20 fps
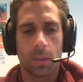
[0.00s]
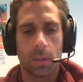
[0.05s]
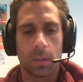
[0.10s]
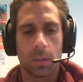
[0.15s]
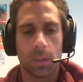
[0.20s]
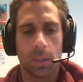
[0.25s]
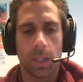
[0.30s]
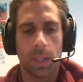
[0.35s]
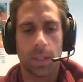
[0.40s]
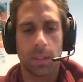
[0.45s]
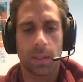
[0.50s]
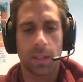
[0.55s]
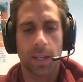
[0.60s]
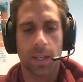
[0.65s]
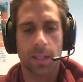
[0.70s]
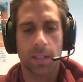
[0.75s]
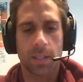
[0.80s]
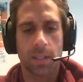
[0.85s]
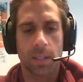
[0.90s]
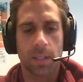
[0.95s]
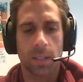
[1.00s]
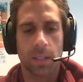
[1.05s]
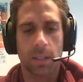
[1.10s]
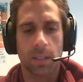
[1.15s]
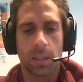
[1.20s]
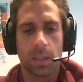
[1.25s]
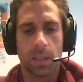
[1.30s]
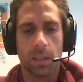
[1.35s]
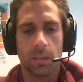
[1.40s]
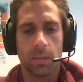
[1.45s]
Let that sink
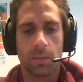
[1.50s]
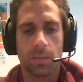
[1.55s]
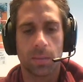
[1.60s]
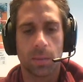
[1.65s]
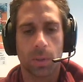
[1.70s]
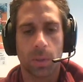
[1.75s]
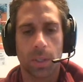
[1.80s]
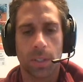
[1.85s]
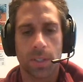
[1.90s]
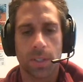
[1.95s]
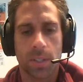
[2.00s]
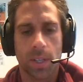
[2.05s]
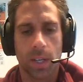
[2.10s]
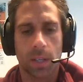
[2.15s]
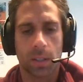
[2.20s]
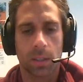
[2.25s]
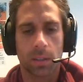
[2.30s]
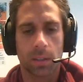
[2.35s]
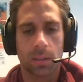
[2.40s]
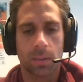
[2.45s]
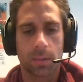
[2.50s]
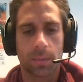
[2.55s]
in for a second.